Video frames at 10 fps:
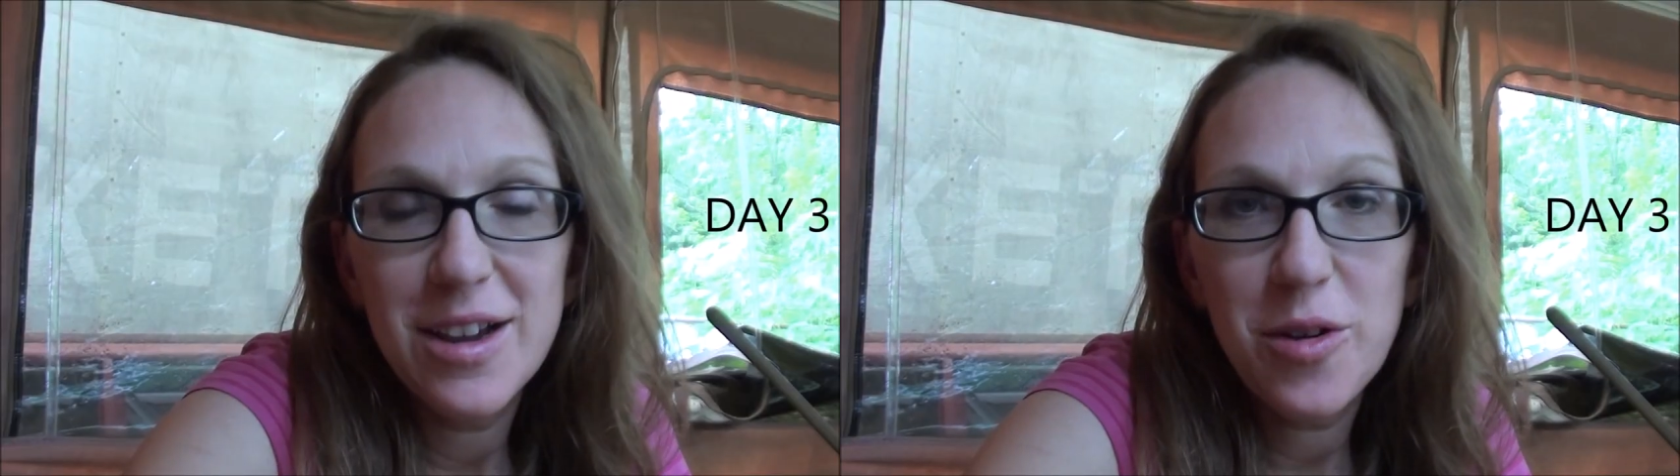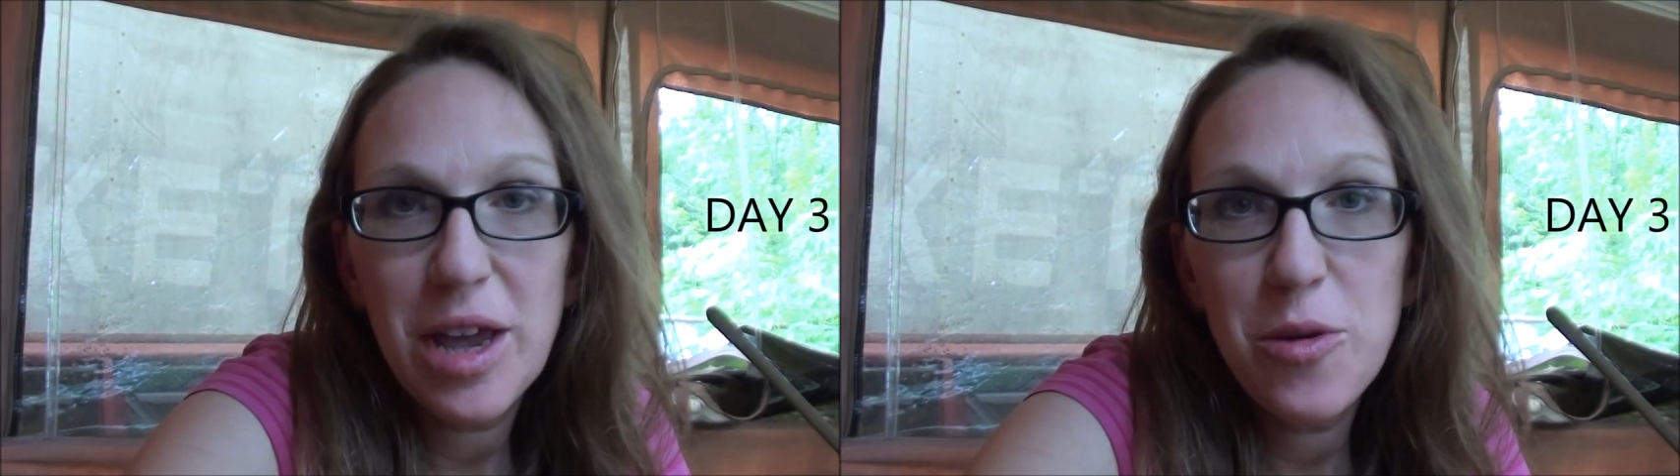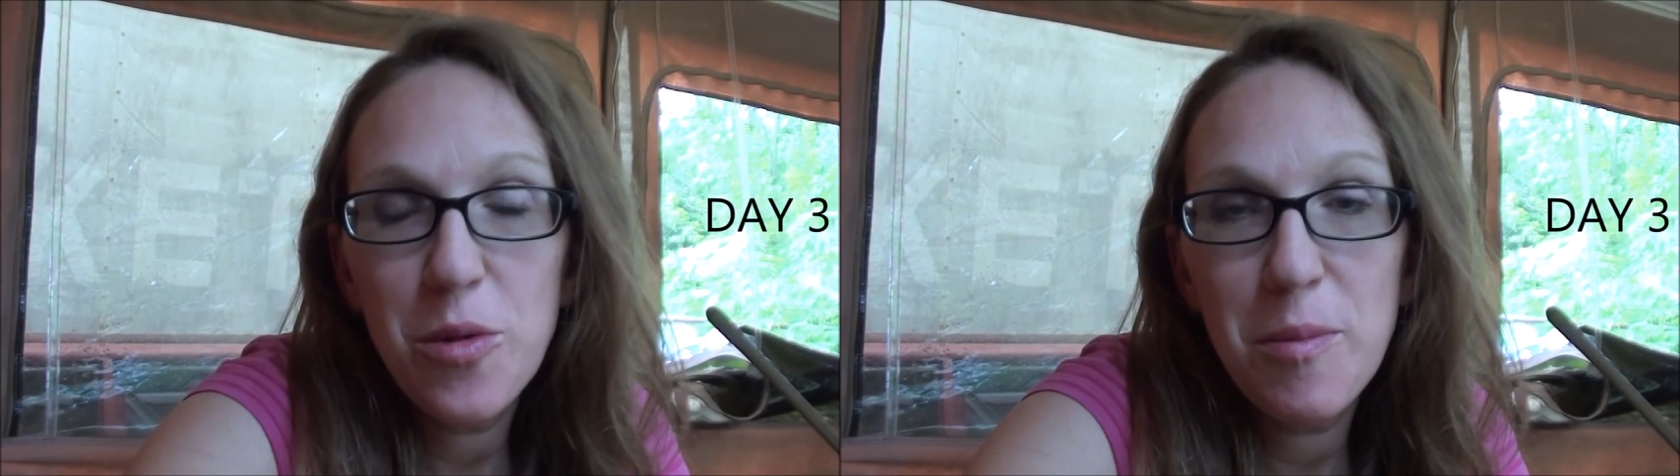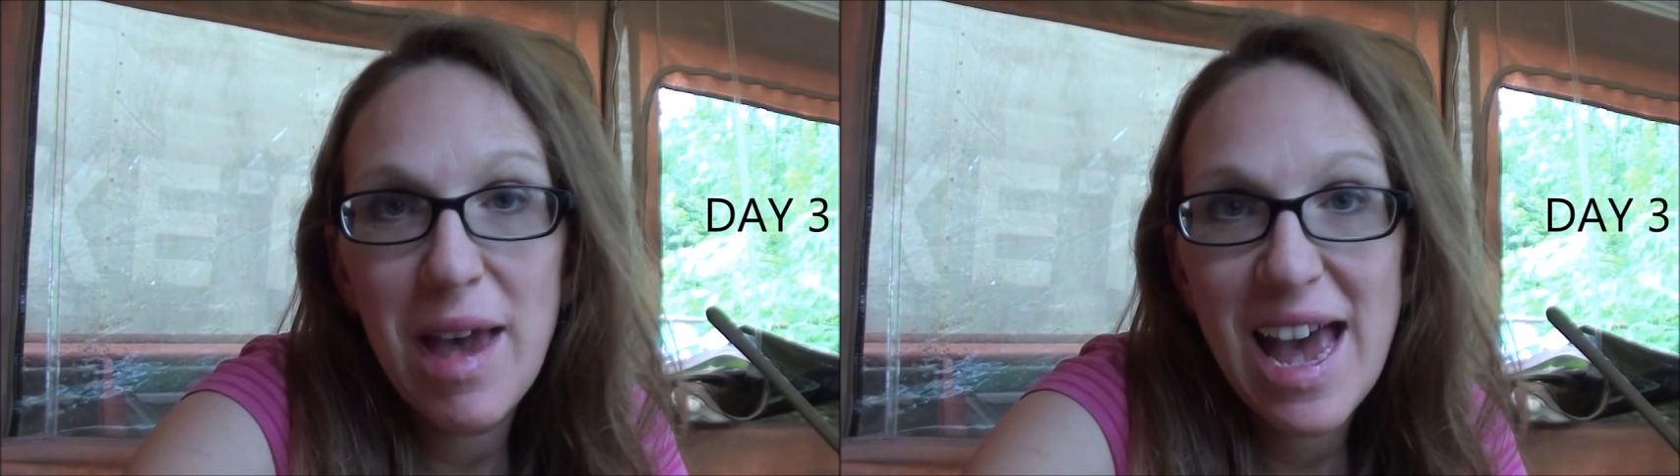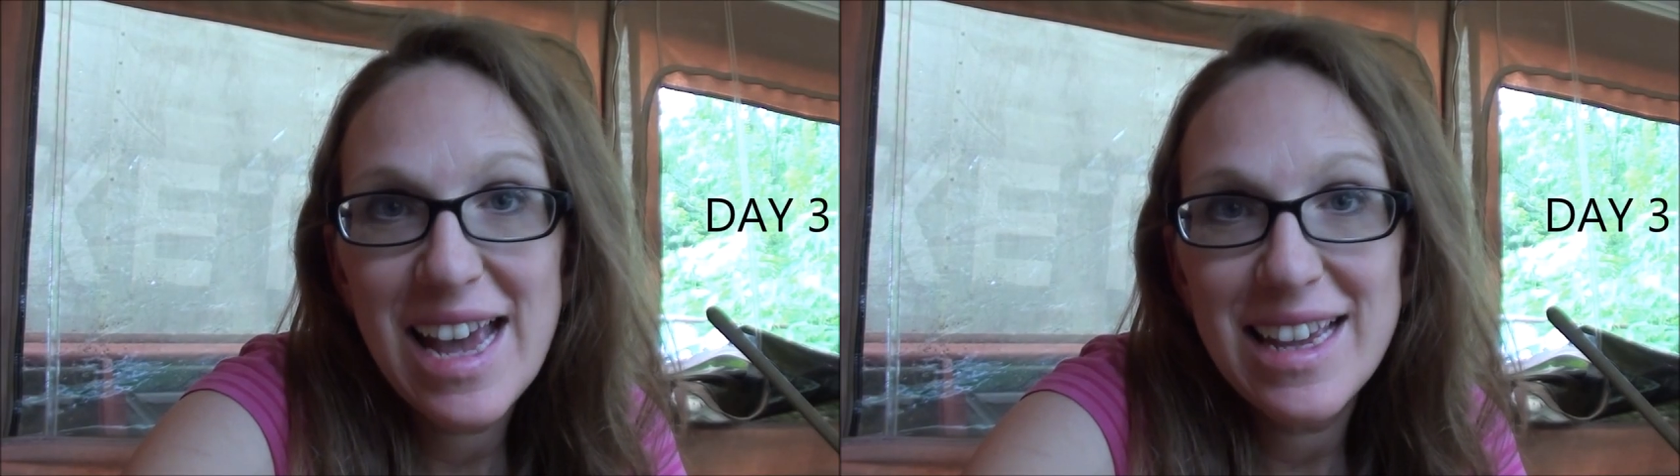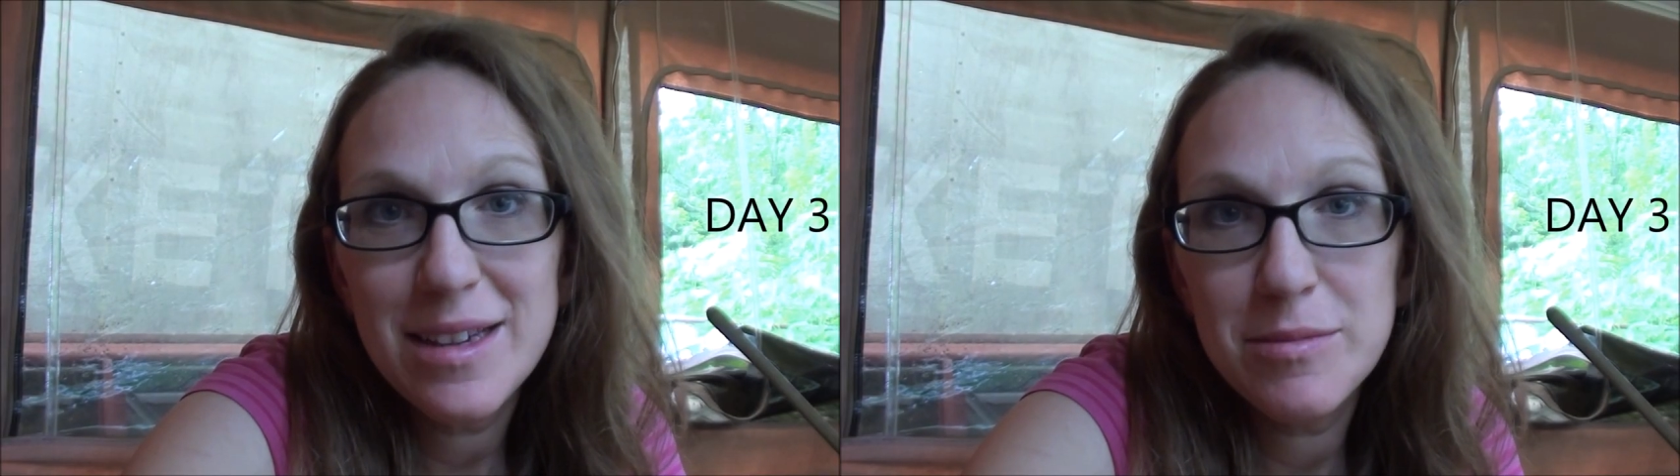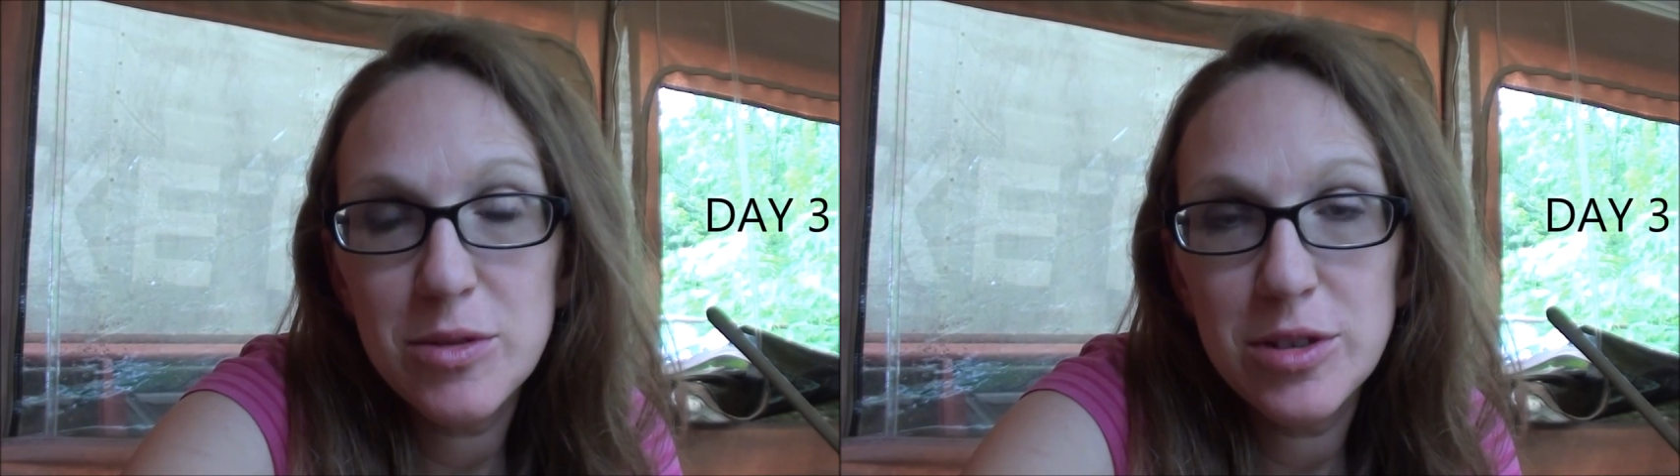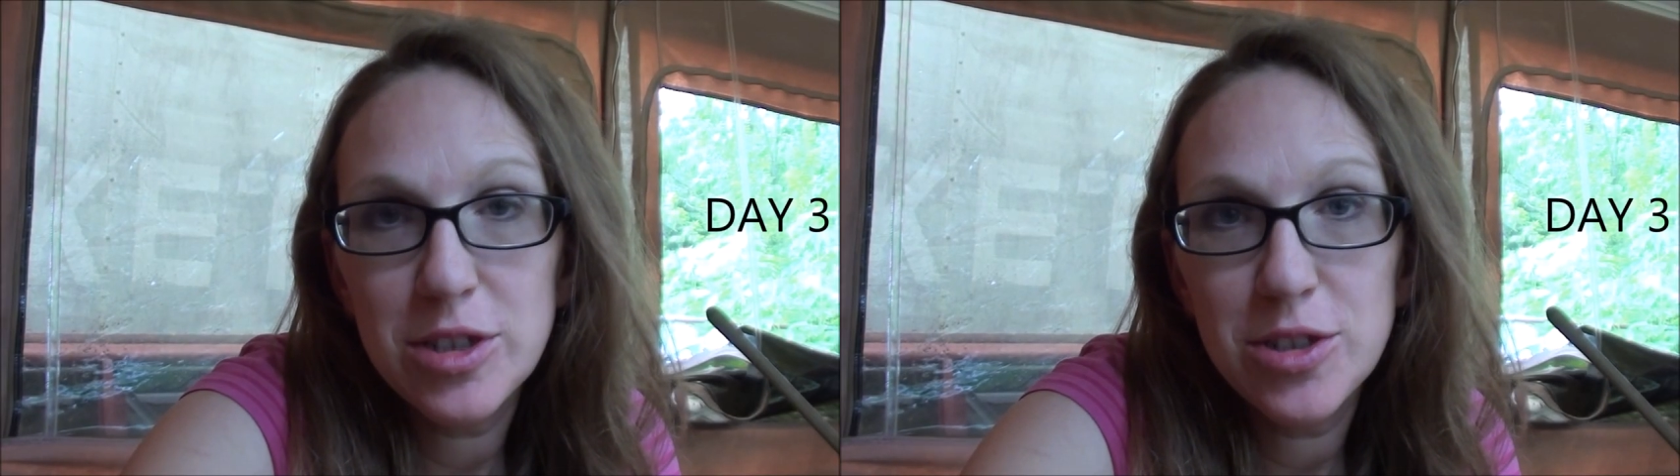Okay, we're back.
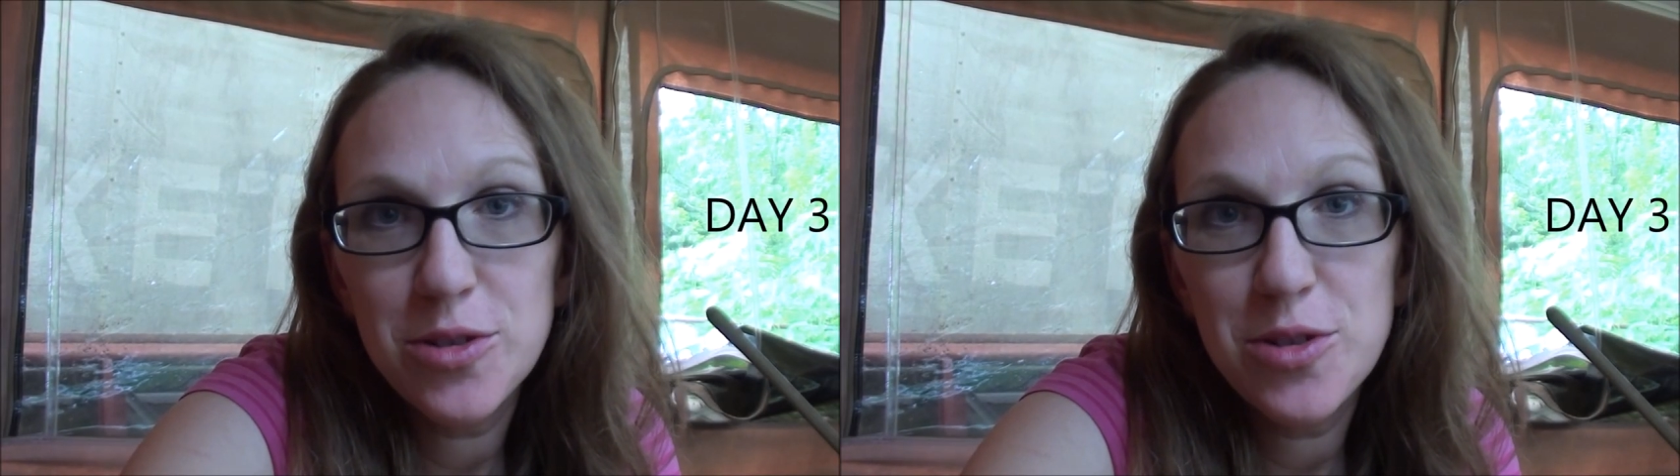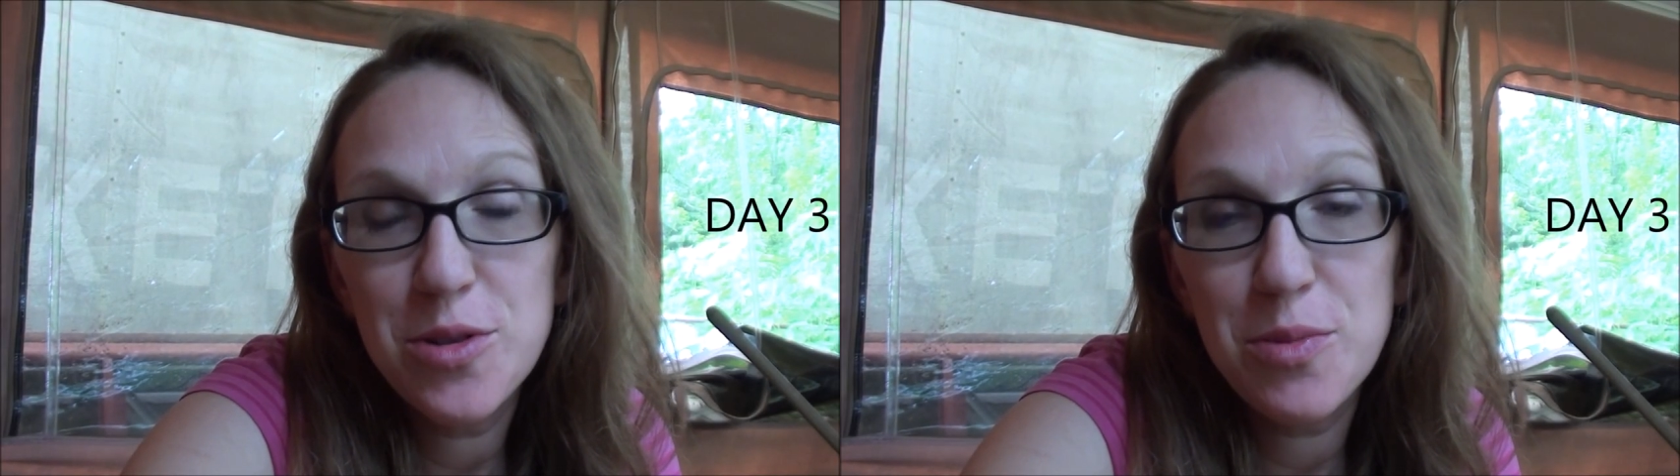I'm going to show you